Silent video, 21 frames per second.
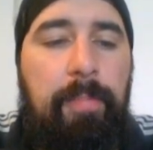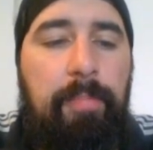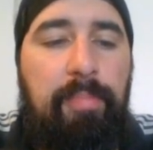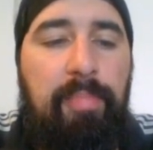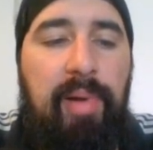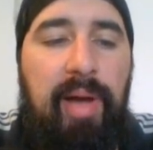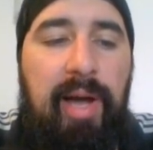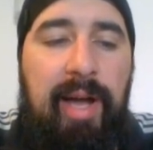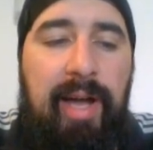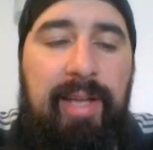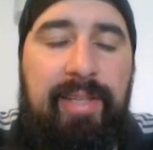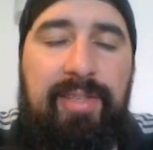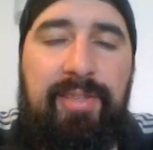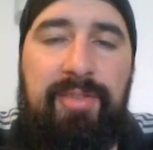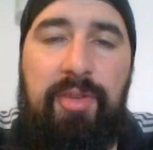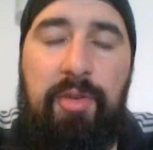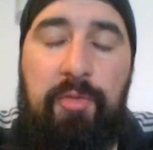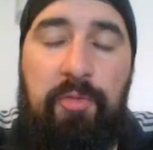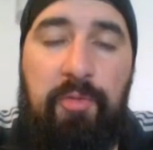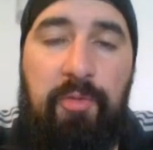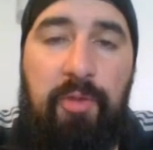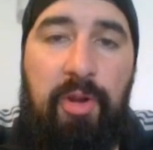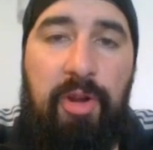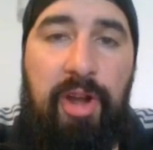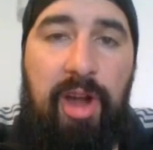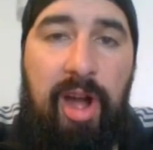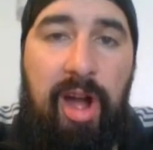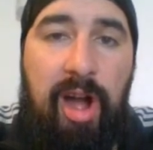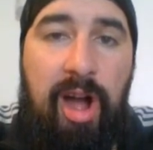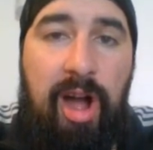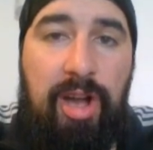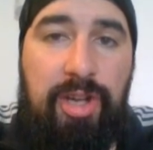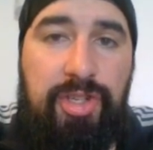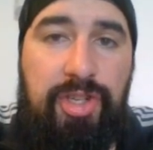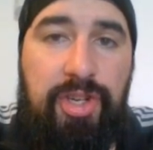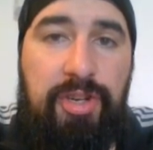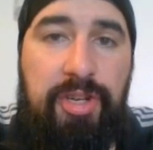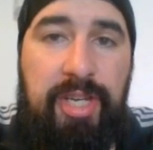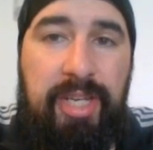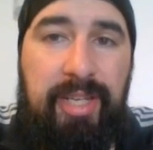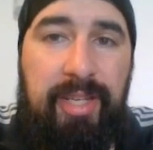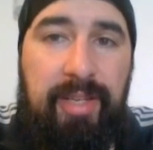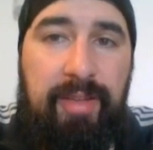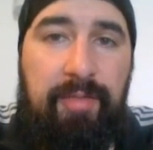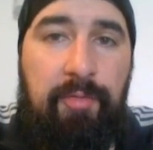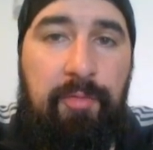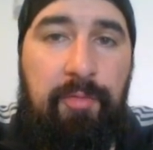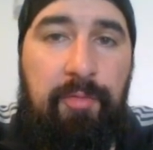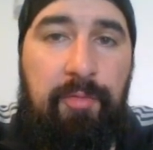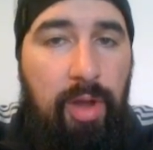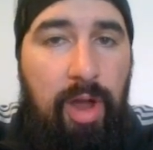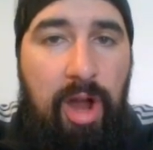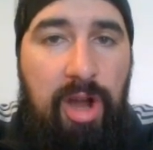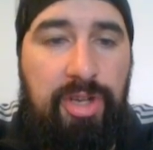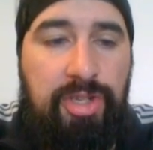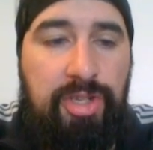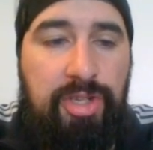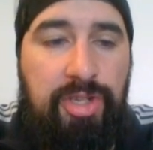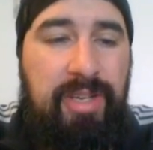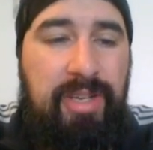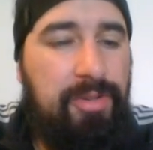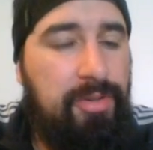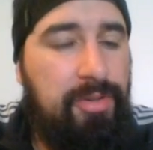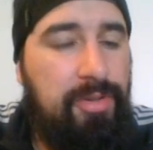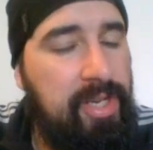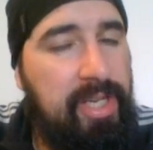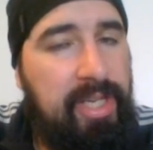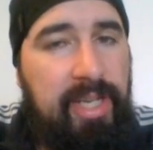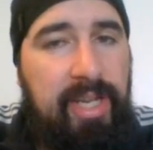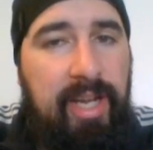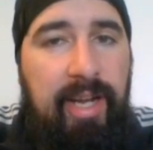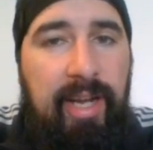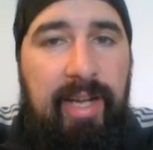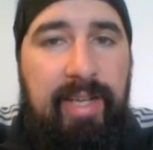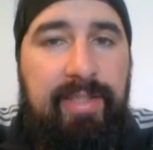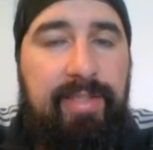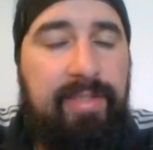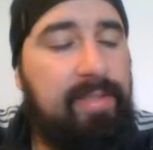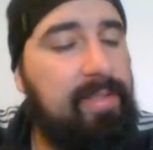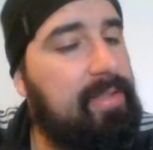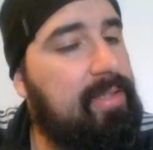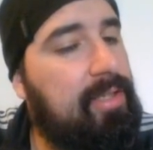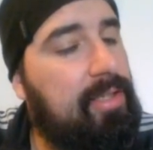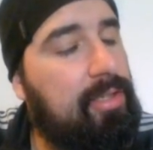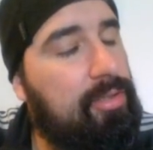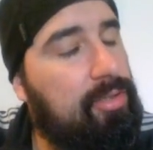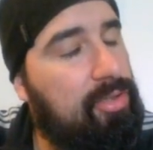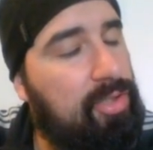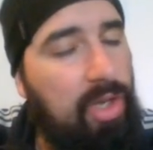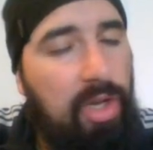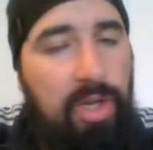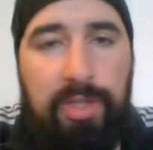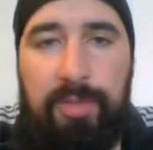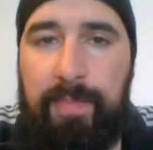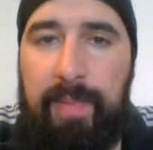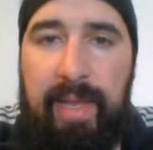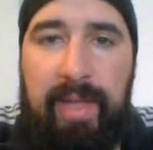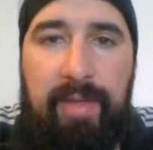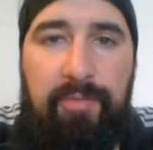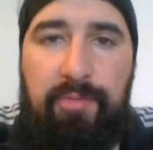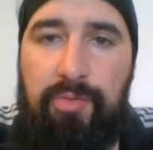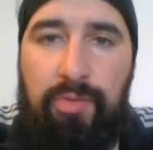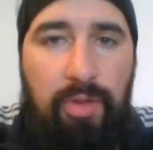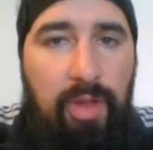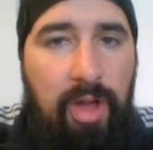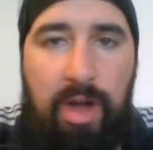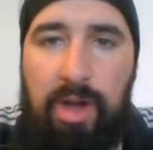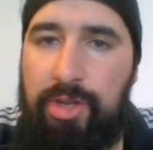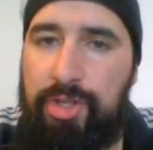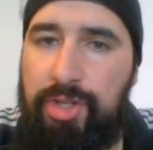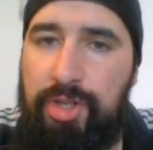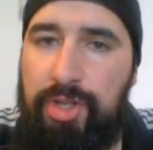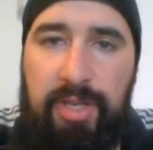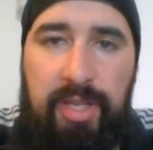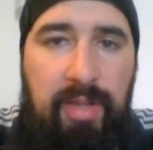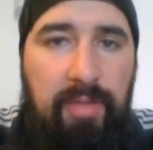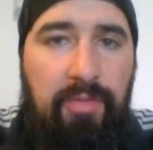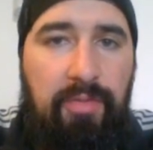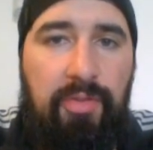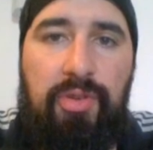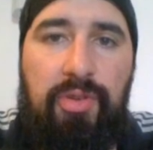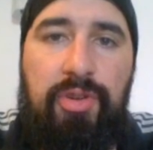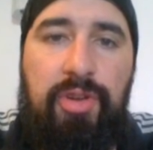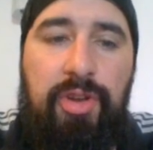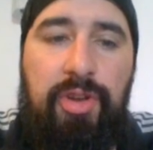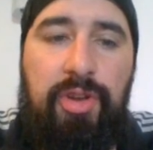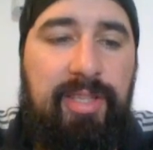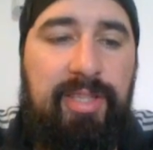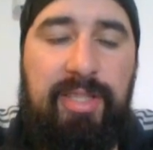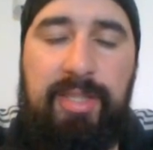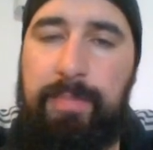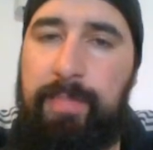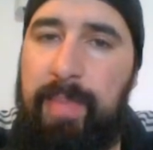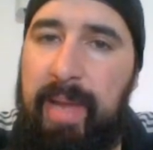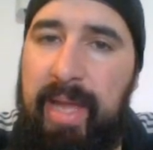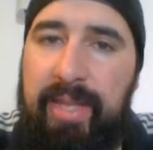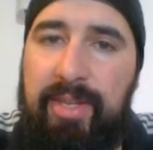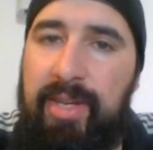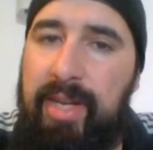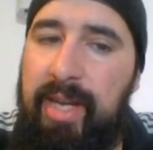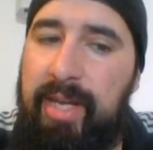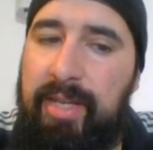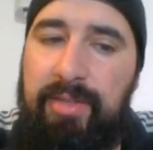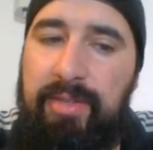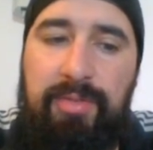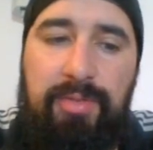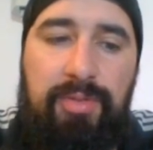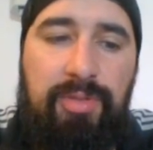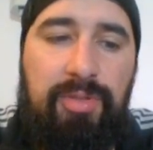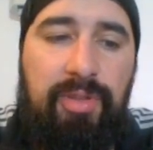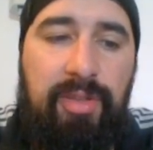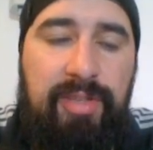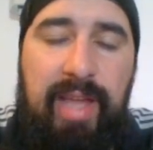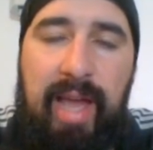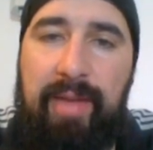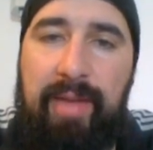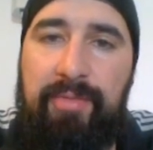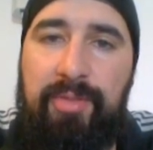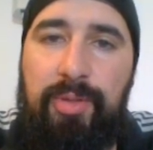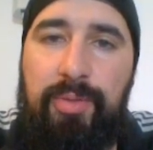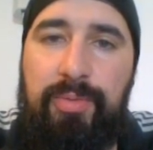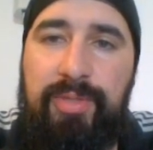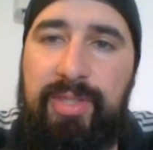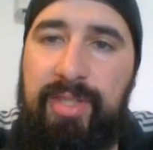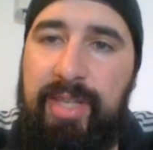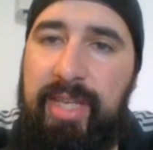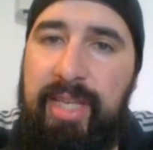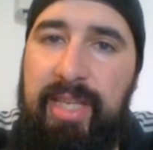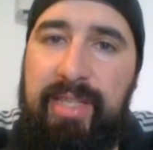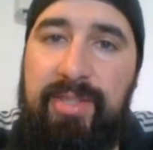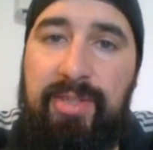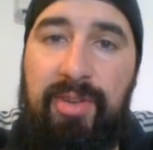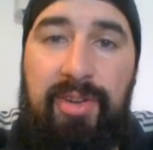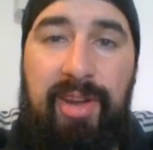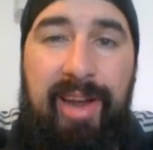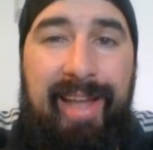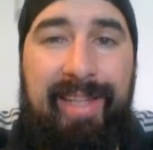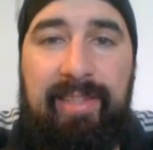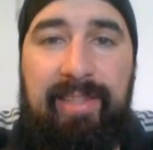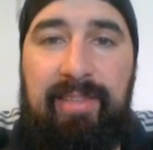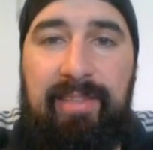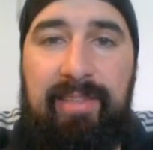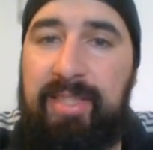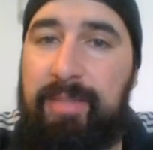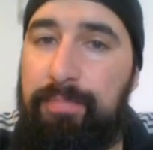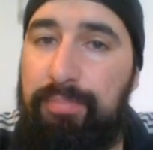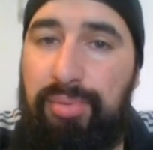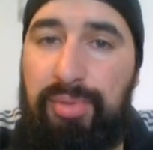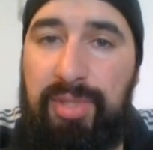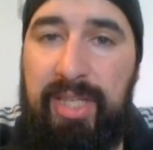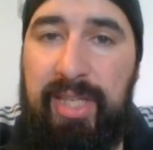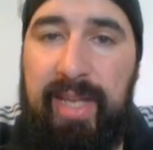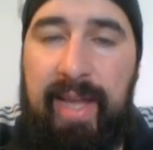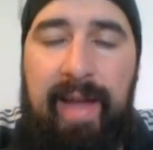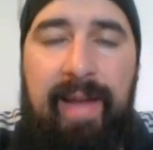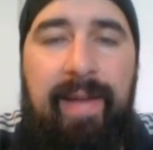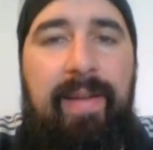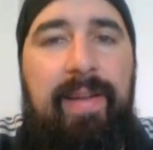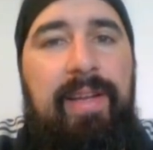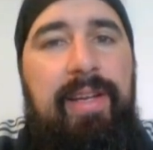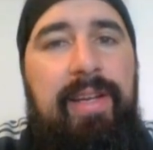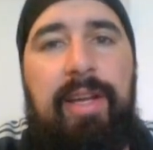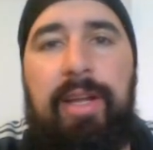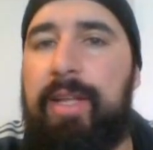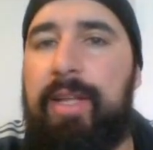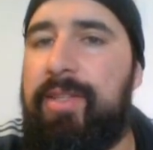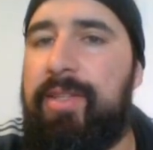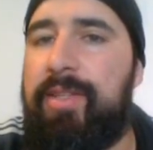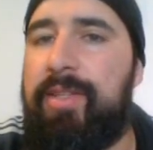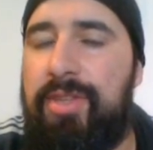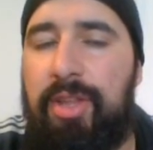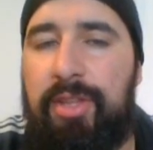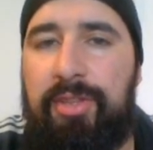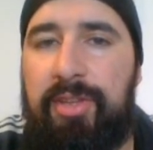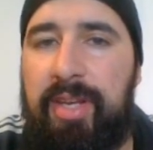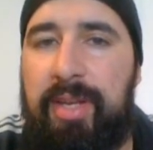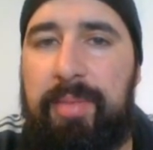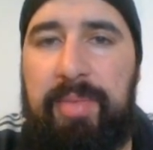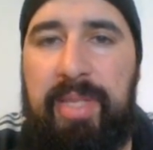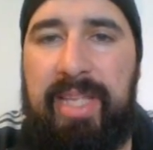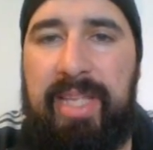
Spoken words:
But for archery, full archery, really guys, don't play full archery if you're not a spender and you don't have those skins, or at least Boudica. It's not gonna